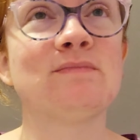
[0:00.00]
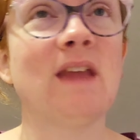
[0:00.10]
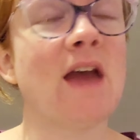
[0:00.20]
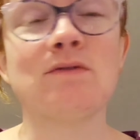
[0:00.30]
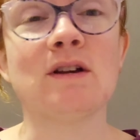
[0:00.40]

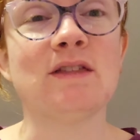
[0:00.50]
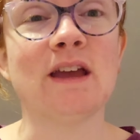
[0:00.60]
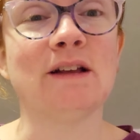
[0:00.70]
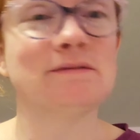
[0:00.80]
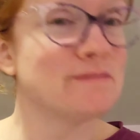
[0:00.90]

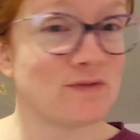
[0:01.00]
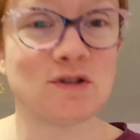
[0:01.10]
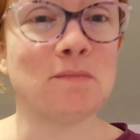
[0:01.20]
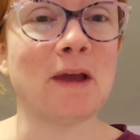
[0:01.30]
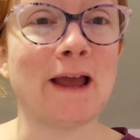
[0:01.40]
everything
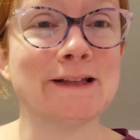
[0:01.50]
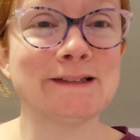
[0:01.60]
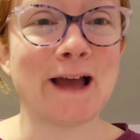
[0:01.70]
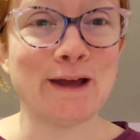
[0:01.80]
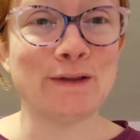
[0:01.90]
to me.
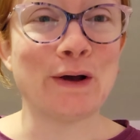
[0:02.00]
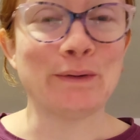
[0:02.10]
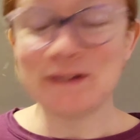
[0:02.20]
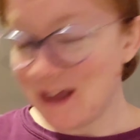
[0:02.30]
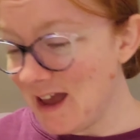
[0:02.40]
I don't
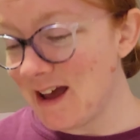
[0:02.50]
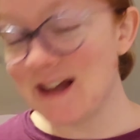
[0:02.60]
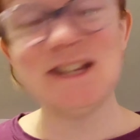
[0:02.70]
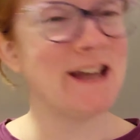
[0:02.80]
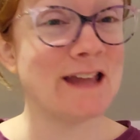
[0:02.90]
know,
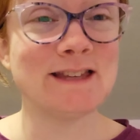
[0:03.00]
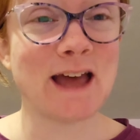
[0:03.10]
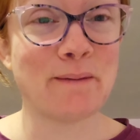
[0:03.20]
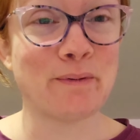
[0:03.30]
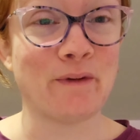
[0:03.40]
to get to
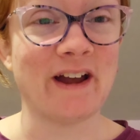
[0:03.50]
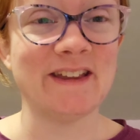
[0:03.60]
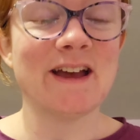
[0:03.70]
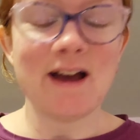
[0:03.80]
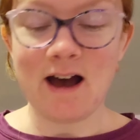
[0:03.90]
that point.
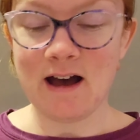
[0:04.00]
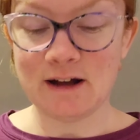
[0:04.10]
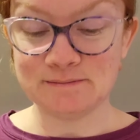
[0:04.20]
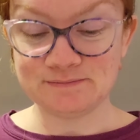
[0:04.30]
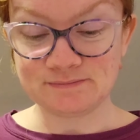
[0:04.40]
I
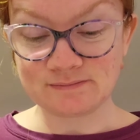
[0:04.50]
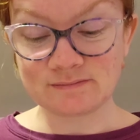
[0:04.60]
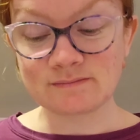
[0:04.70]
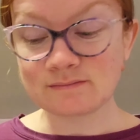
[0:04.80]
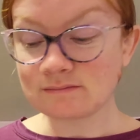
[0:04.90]

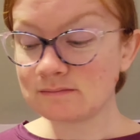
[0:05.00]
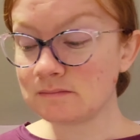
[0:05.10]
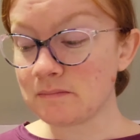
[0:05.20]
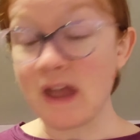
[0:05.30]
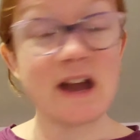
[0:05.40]

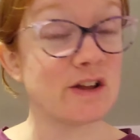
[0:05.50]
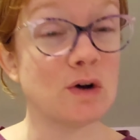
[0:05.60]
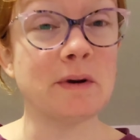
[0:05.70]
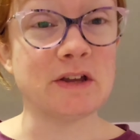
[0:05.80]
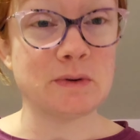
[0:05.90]
don't know
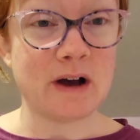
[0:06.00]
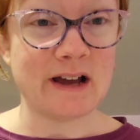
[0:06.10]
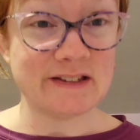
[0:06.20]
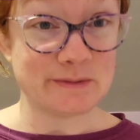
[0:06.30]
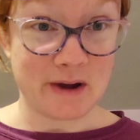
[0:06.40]
about you
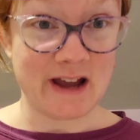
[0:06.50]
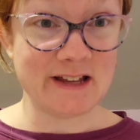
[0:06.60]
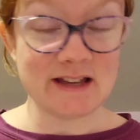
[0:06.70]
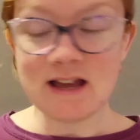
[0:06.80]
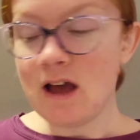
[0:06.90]
guys,
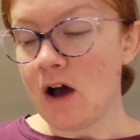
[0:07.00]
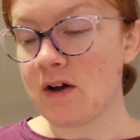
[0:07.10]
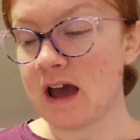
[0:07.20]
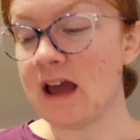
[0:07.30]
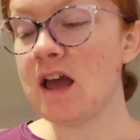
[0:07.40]
right?
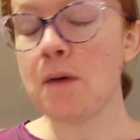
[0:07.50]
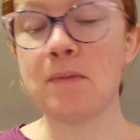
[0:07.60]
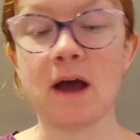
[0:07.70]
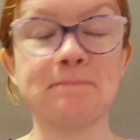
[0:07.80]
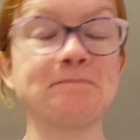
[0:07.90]
Okay,
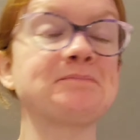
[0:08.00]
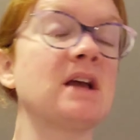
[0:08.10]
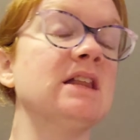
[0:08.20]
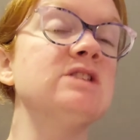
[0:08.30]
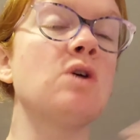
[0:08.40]
but
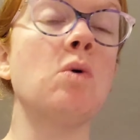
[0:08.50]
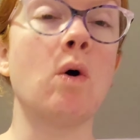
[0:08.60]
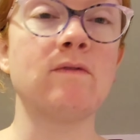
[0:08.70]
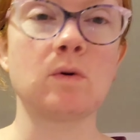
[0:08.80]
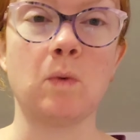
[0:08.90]
let's go
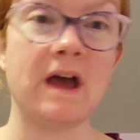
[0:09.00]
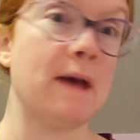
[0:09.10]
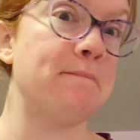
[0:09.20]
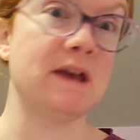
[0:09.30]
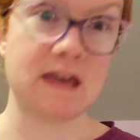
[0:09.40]
over what
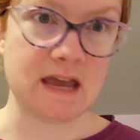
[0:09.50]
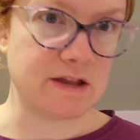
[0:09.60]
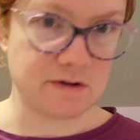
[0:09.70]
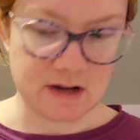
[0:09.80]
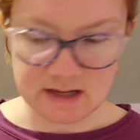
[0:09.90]
a picky
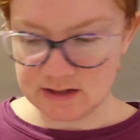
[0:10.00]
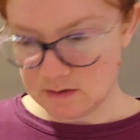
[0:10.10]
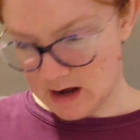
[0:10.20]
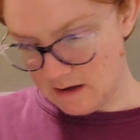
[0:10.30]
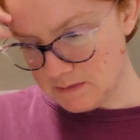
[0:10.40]
eater is,
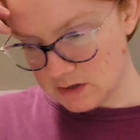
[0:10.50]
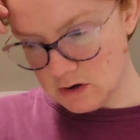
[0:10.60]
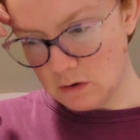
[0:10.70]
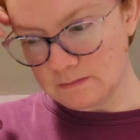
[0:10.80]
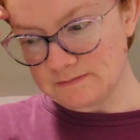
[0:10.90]
okay?
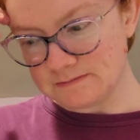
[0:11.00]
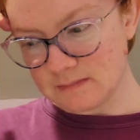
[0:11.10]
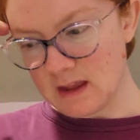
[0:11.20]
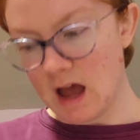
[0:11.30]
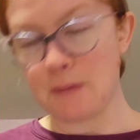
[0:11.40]
So
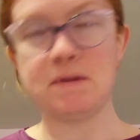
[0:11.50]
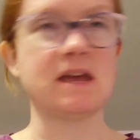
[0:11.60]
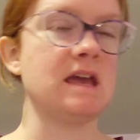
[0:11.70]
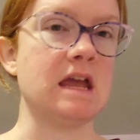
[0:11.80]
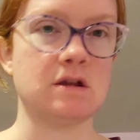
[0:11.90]
a
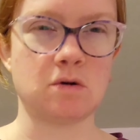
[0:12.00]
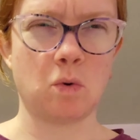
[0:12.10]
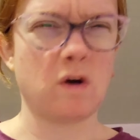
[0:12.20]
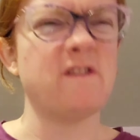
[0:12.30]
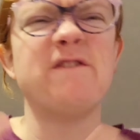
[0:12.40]
picky eater
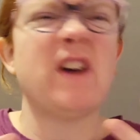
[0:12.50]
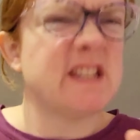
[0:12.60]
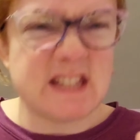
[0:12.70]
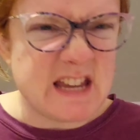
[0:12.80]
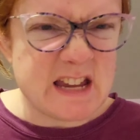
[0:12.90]
or a
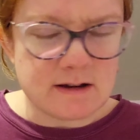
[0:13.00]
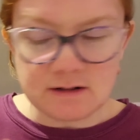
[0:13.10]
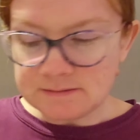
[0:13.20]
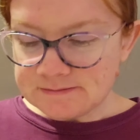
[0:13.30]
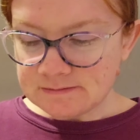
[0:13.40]
fussy eater